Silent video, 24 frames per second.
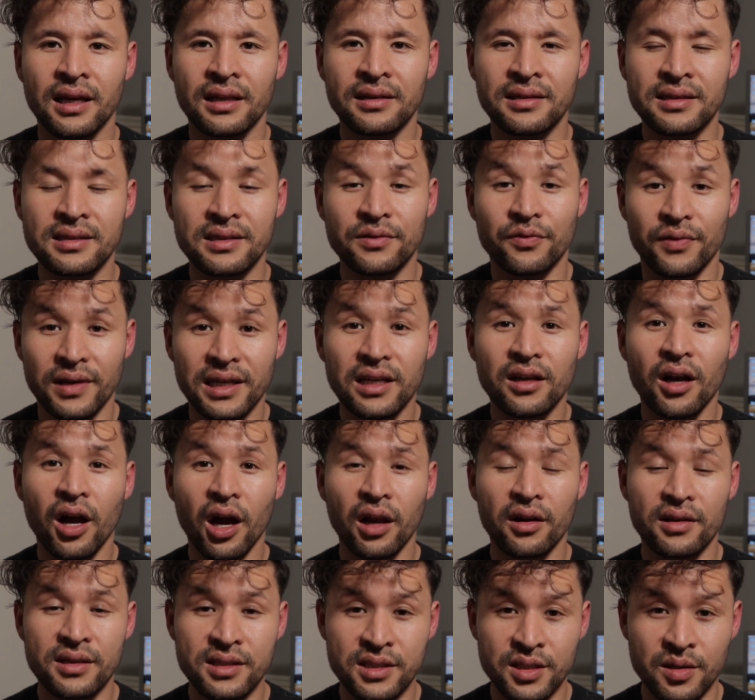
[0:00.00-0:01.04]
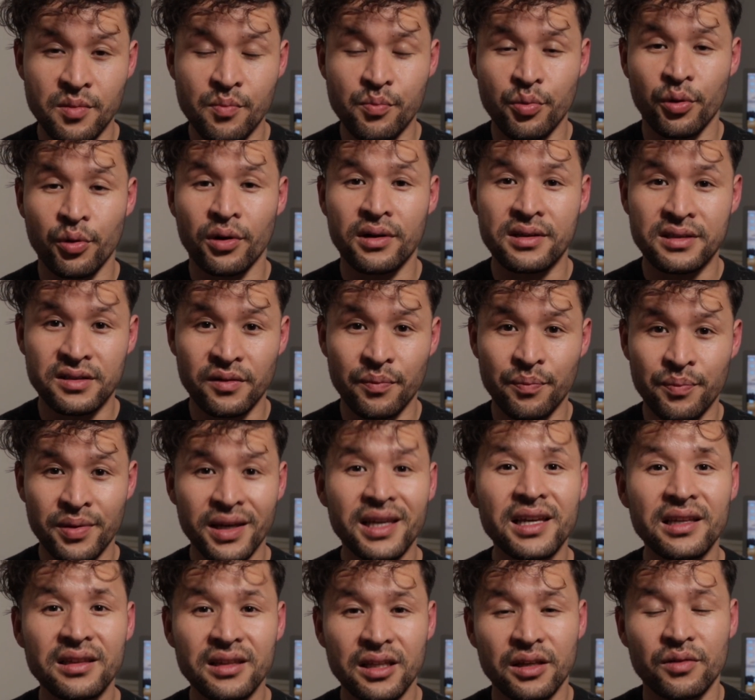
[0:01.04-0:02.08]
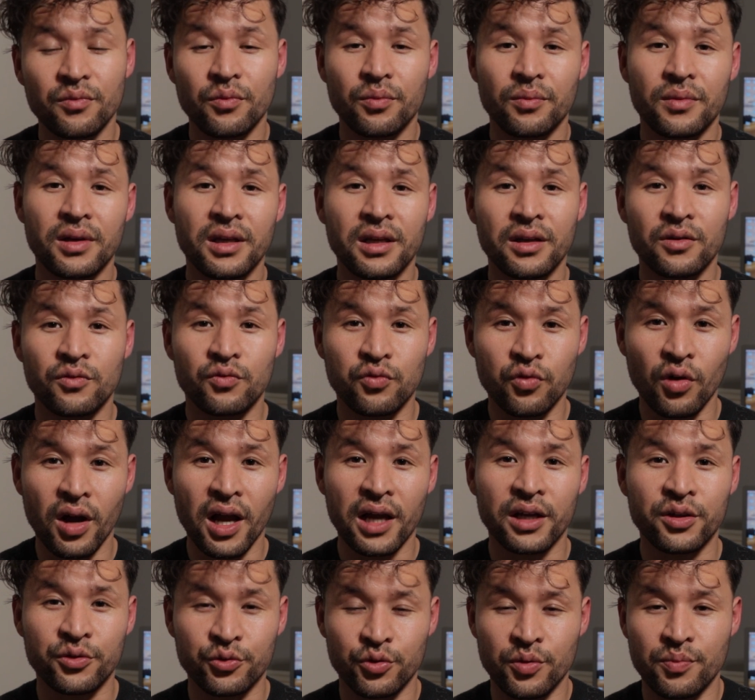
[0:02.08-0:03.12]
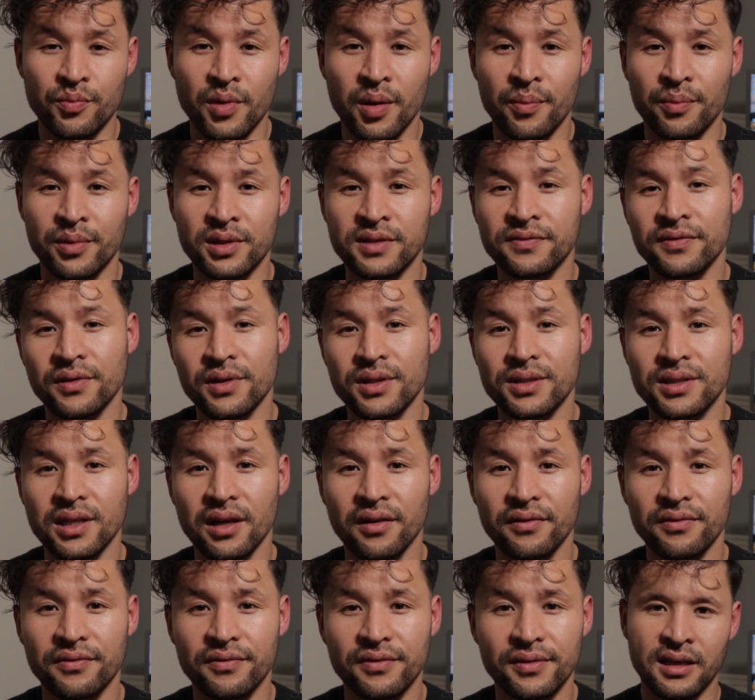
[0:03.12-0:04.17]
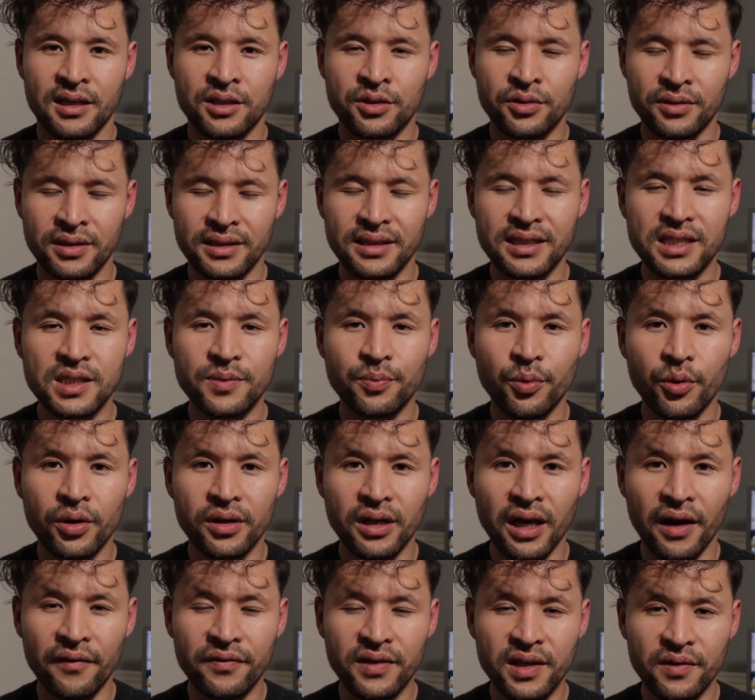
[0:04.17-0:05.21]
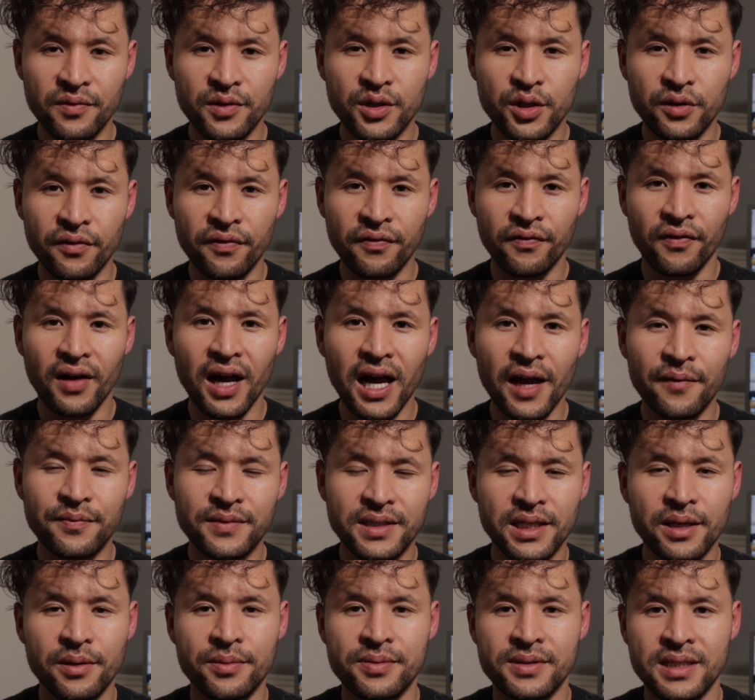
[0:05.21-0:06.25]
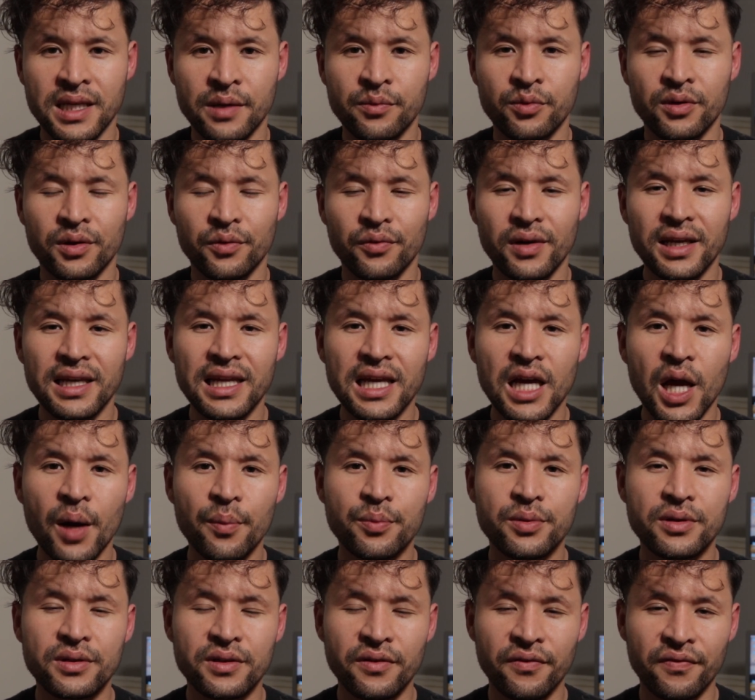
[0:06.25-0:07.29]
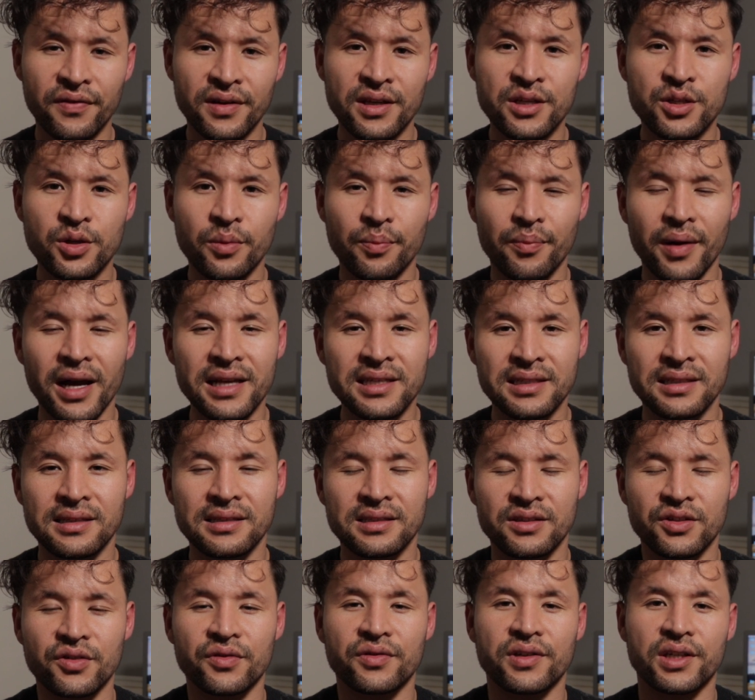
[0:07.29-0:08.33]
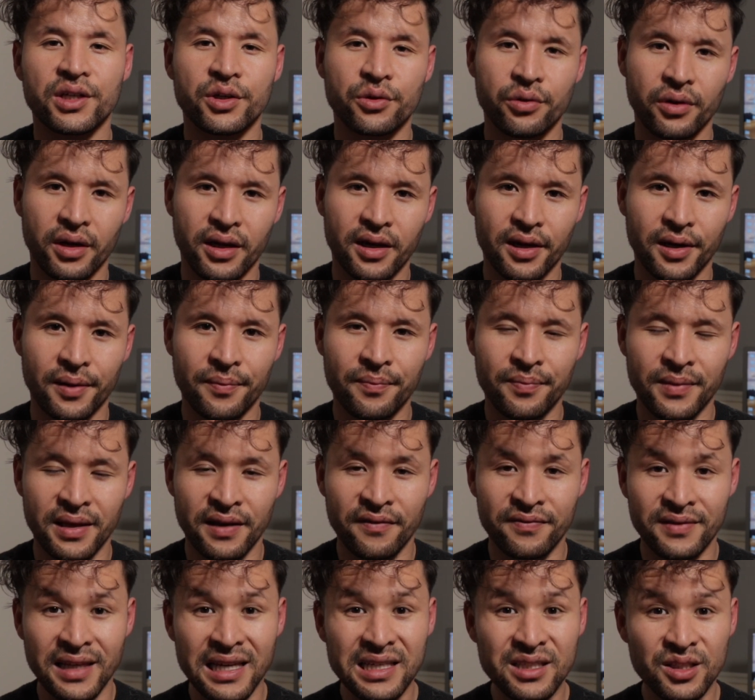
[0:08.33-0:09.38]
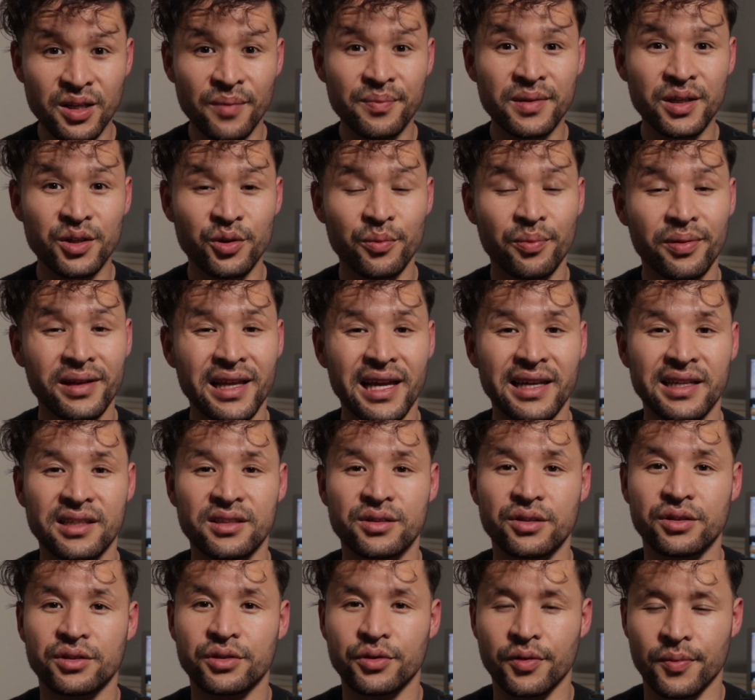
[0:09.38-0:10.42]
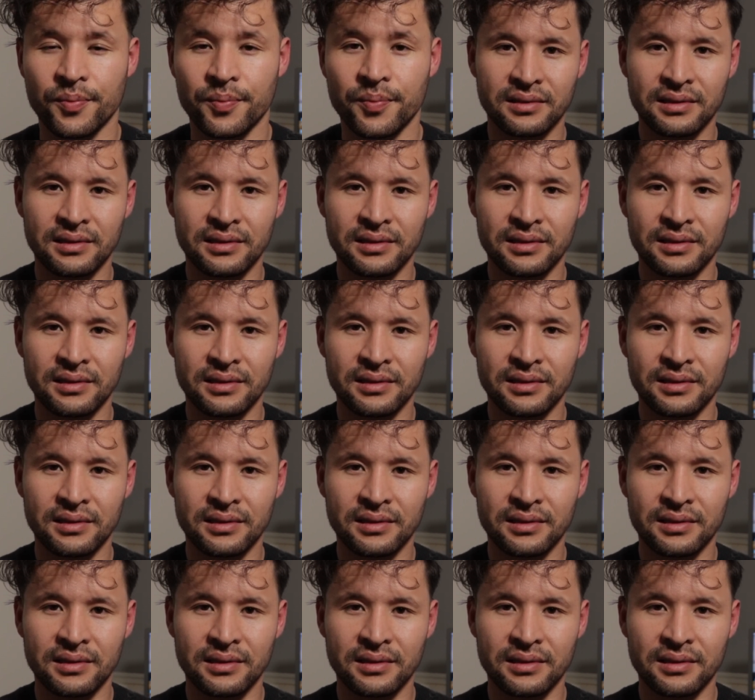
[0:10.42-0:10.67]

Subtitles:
This really highlights the importance of picking the right group members for yourself. So to this point, I've given you 5 tips that will really help you to finish your bachelor's degree quicker, if that's something you're planning to do.